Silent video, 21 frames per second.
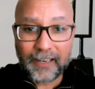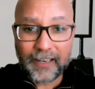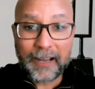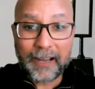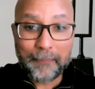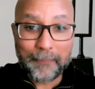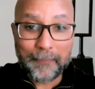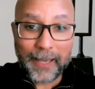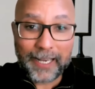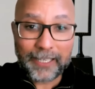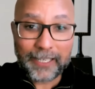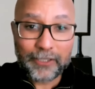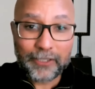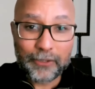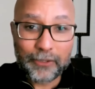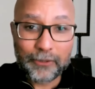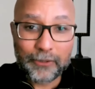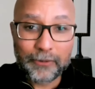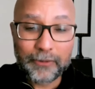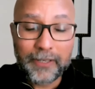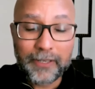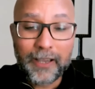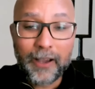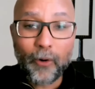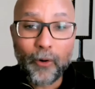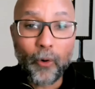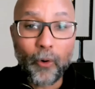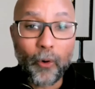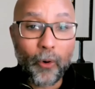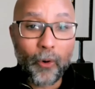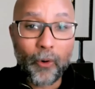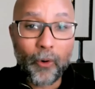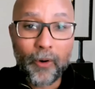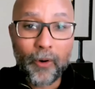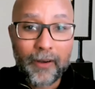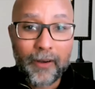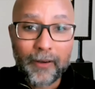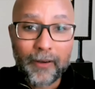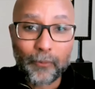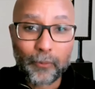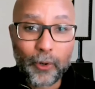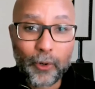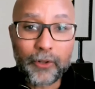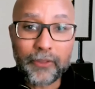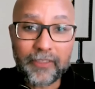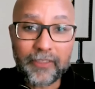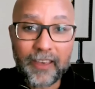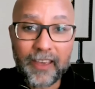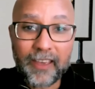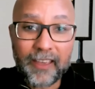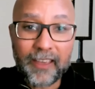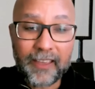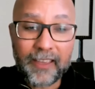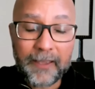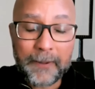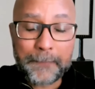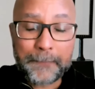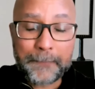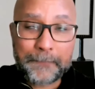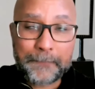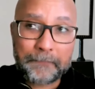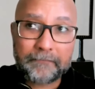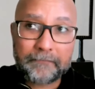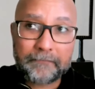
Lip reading: come back to you, or would they